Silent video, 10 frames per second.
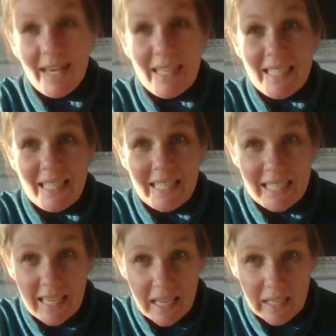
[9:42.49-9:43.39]
a
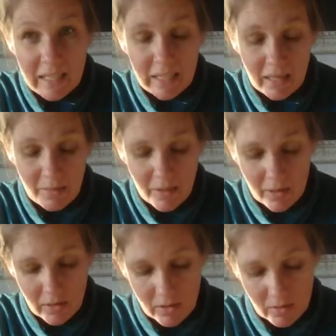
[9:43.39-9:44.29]
success
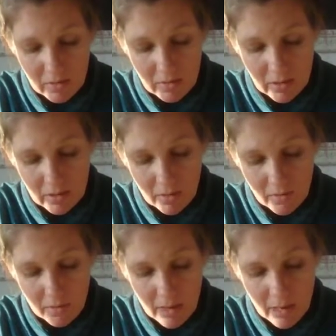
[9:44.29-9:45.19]
compared to some
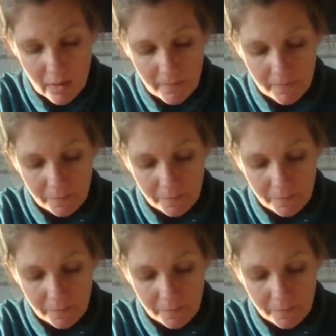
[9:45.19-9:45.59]
of my